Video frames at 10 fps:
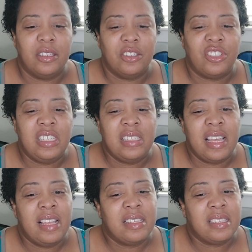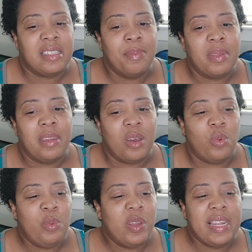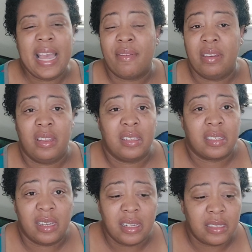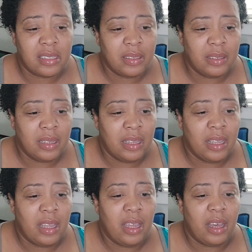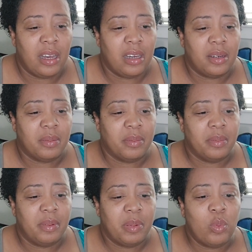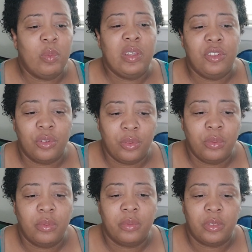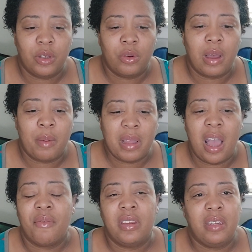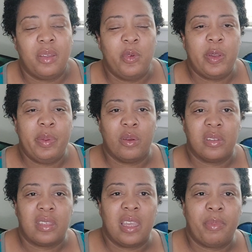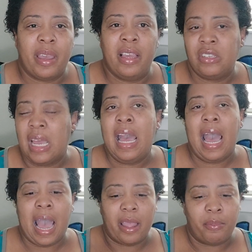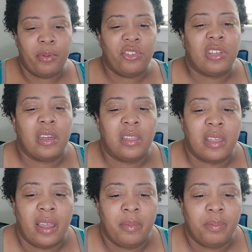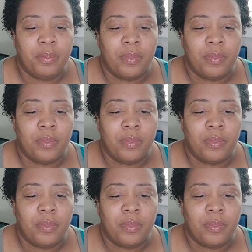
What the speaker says: she says it's something that we really haven't discussed. But when we do, you know, I'm confident that we'll be on the same page. I appreciated that.